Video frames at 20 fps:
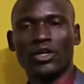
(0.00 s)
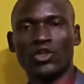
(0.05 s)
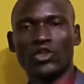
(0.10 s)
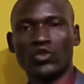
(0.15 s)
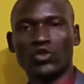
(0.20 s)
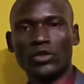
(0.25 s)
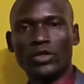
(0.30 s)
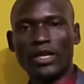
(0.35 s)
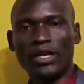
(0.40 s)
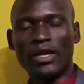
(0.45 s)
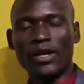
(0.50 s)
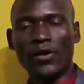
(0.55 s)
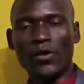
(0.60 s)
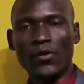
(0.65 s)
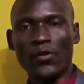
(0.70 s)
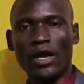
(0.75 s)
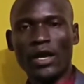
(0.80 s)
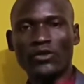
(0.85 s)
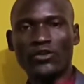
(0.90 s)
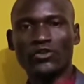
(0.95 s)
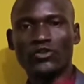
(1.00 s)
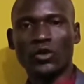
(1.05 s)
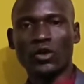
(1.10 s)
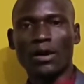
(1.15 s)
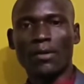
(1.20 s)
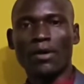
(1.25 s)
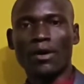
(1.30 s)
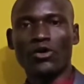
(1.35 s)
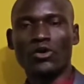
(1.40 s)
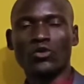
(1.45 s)
Today we'd like to talk
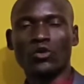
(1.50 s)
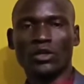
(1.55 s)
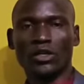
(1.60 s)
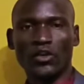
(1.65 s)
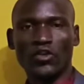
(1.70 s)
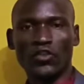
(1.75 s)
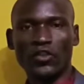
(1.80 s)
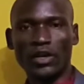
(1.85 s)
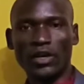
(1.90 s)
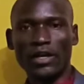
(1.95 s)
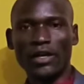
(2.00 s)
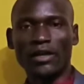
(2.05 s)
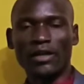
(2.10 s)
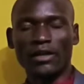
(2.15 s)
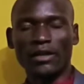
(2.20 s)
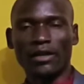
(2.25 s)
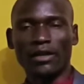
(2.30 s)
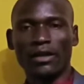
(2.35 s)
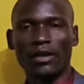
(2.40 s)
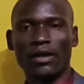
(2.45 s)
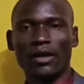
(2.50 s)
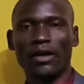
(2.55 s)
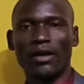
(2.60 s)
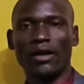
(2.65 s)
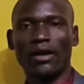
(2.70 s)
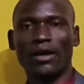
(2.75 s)
about water drilling, uh,